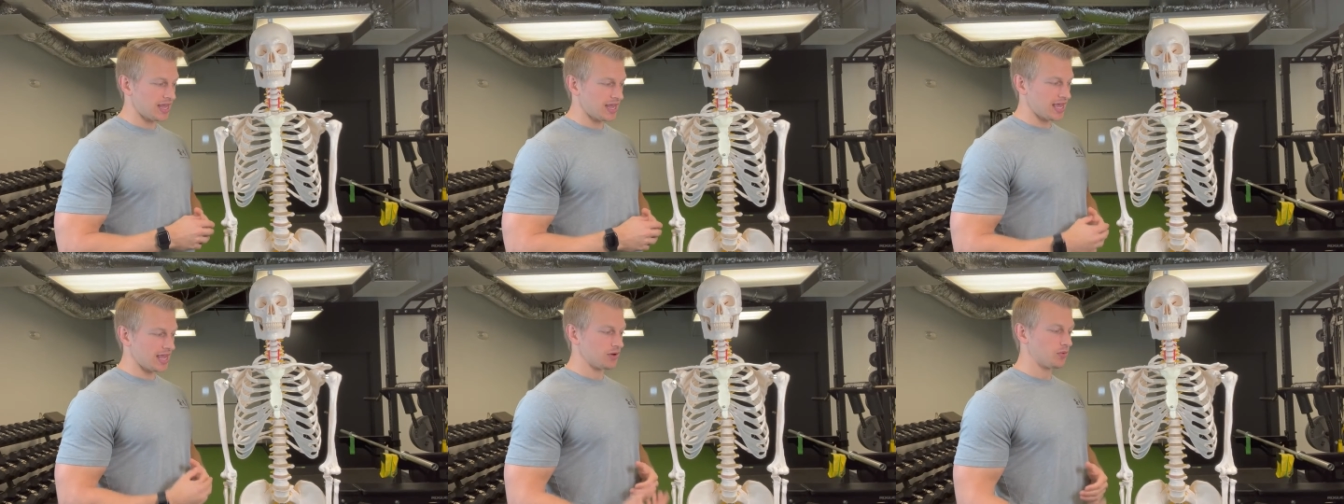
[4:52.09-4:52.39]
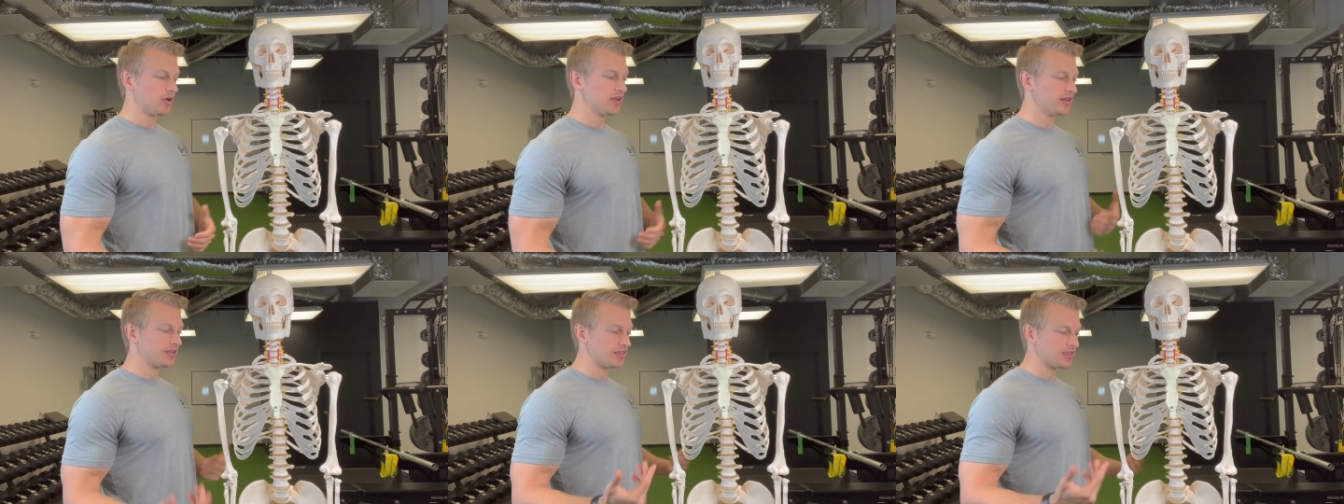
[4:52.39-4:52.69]
and I
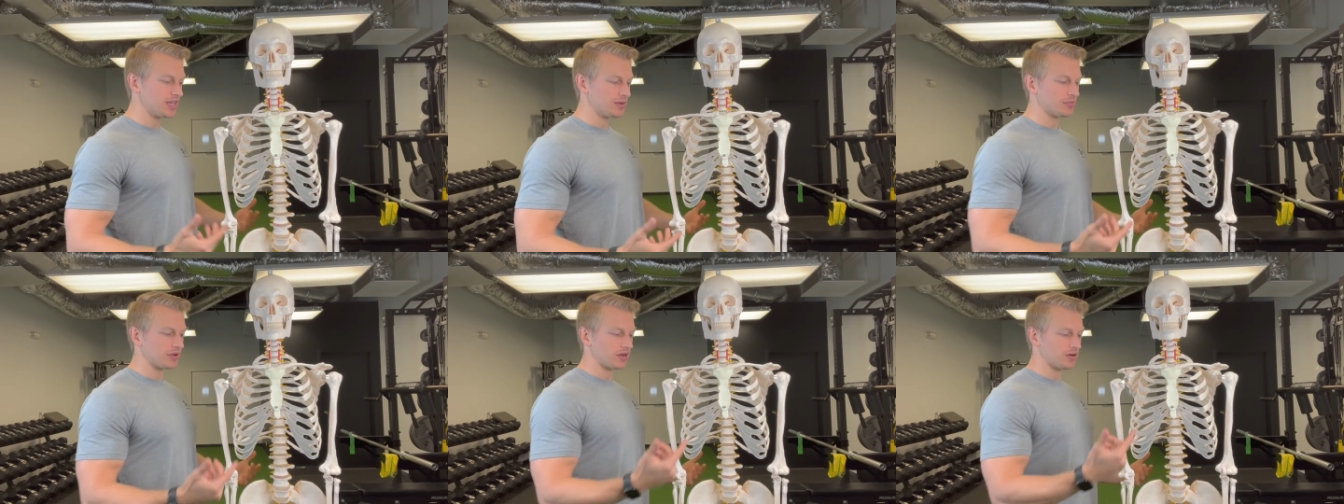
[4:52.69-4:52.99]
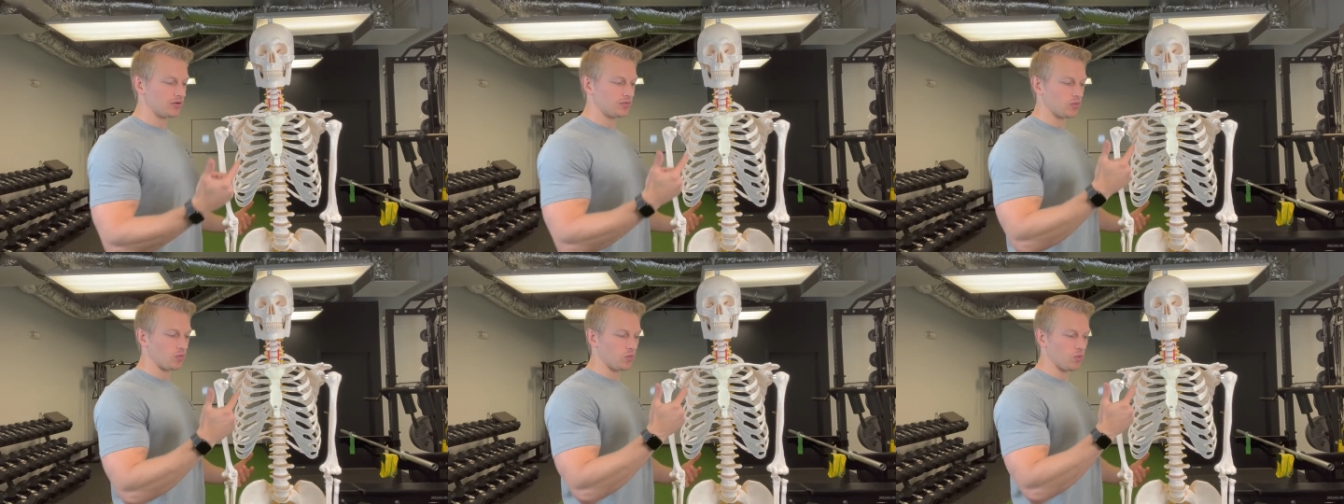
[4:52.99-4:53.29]
want you to think
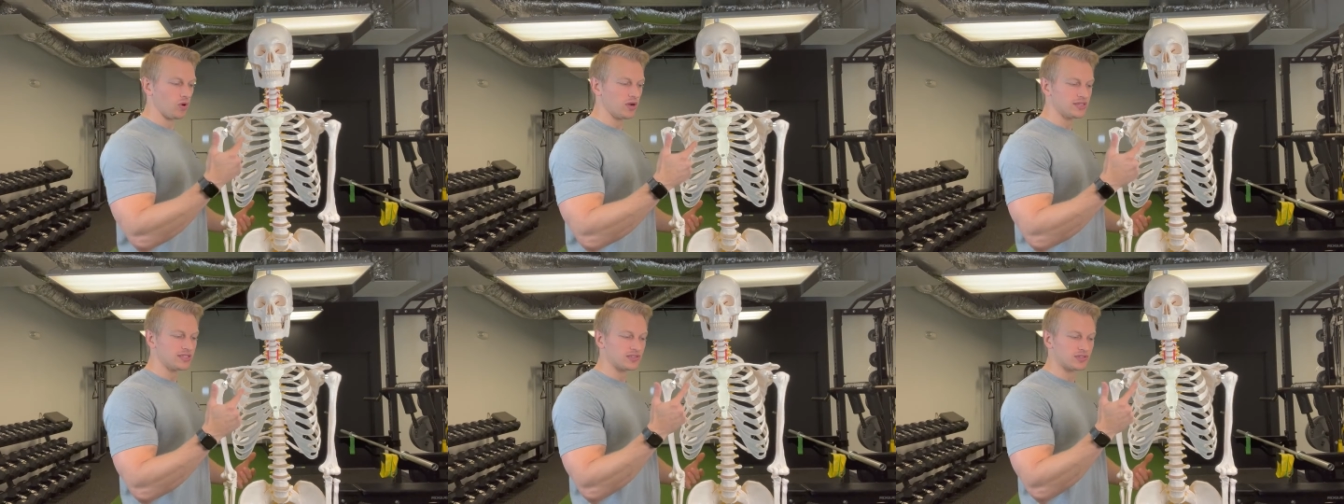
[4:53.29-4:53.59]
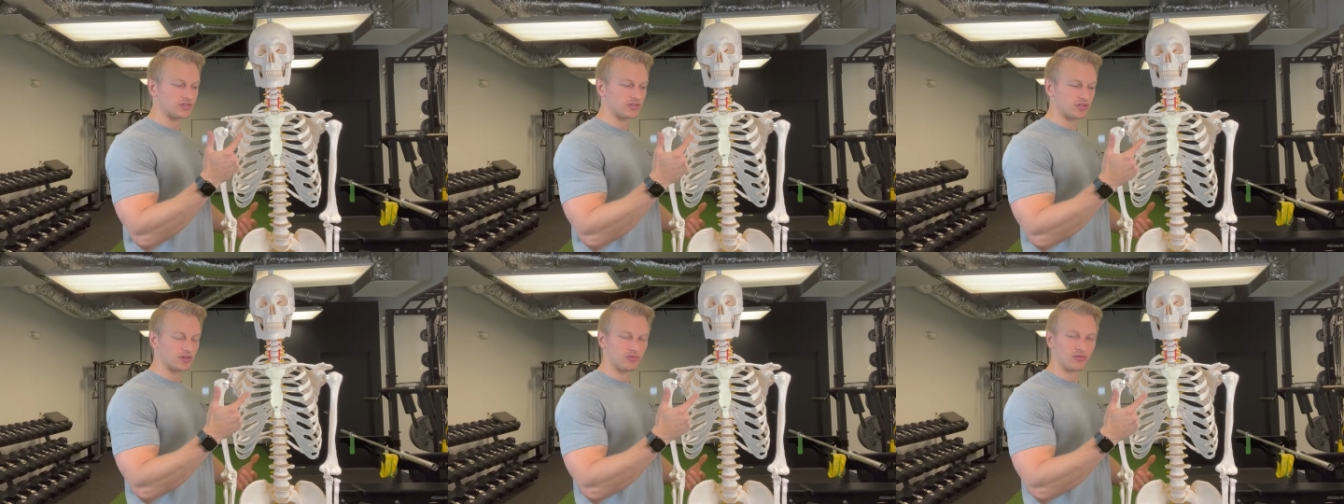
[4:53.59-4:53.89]
about
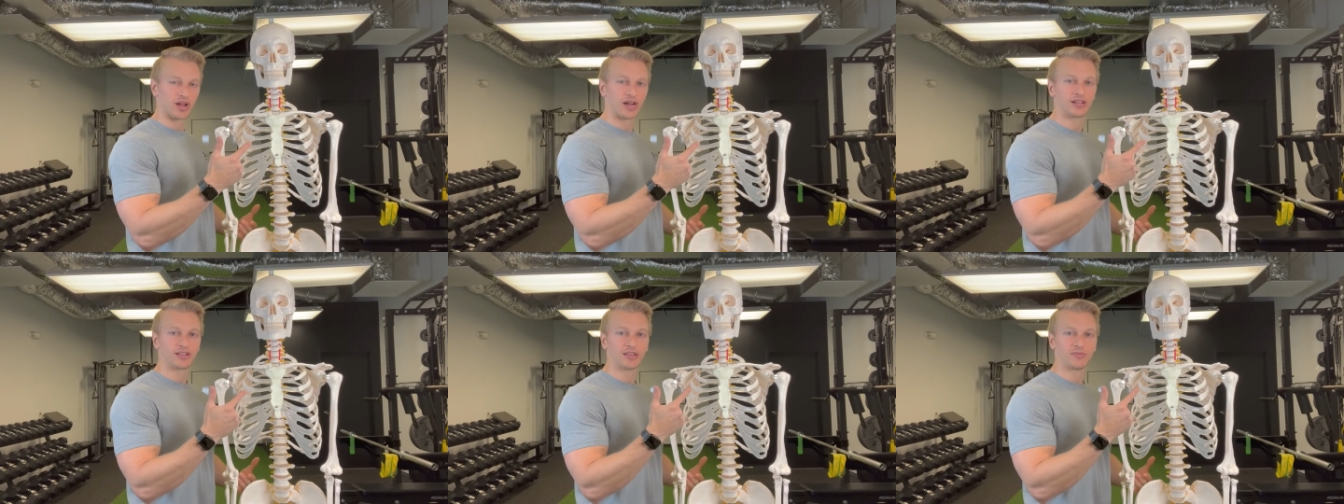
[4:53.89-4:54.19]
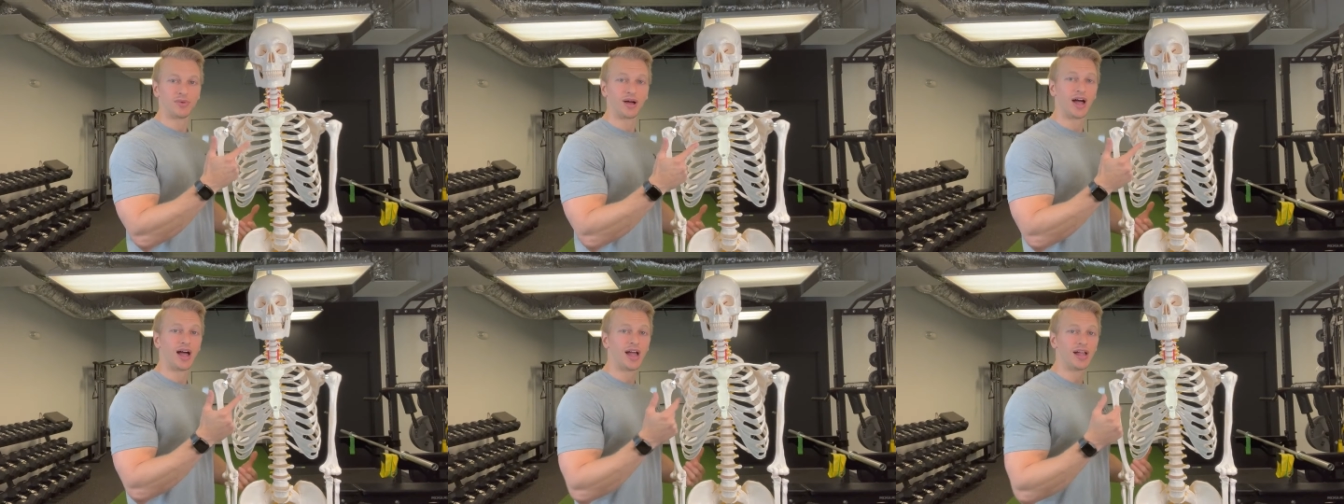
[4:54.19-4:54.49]
what's directly
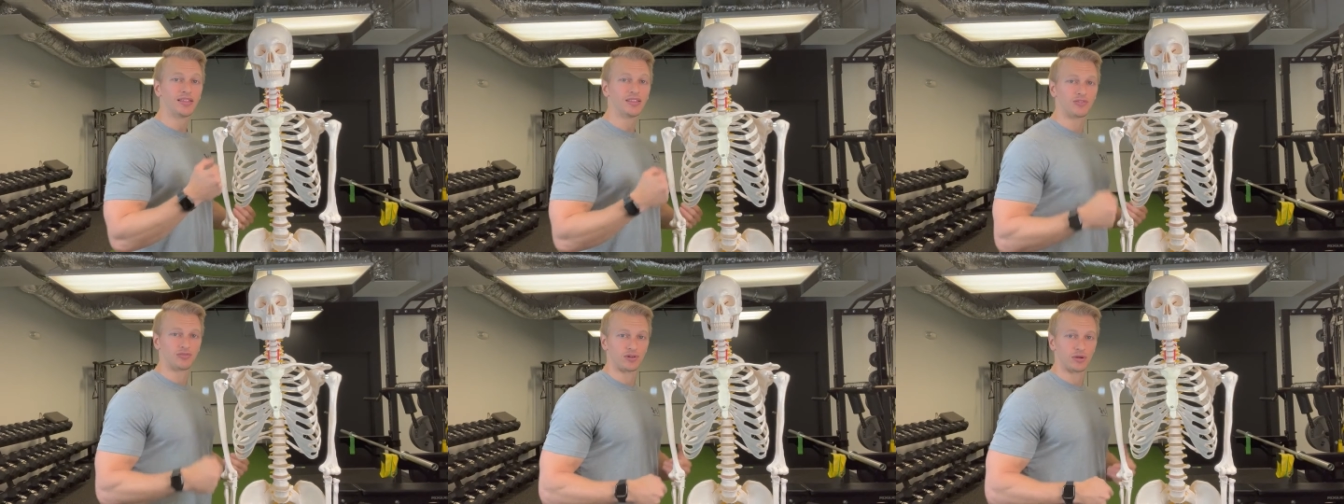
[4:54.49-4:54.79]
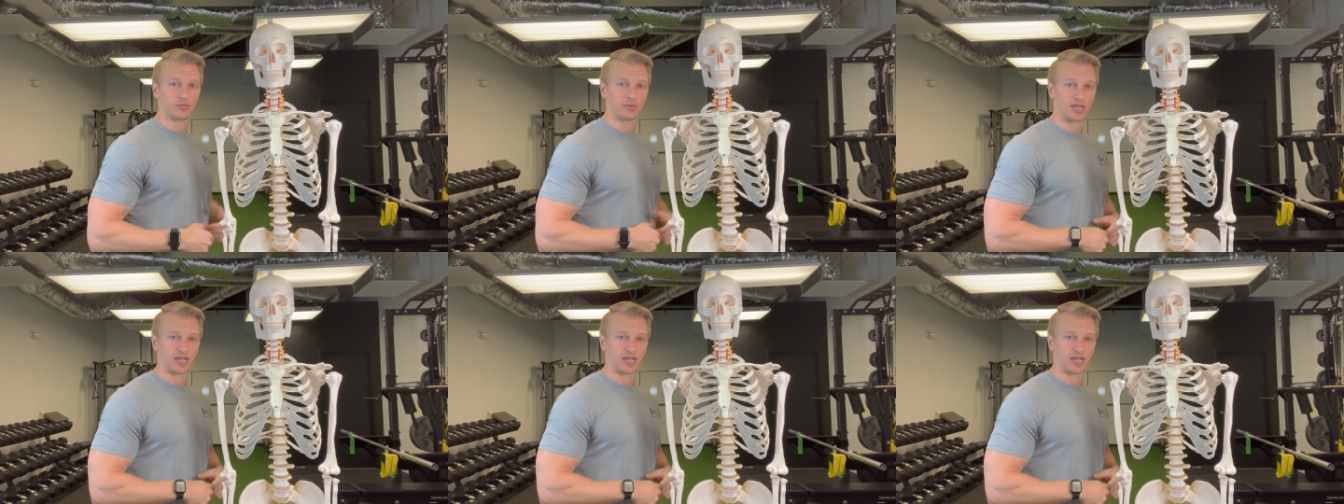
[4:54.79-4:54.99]
behind the rib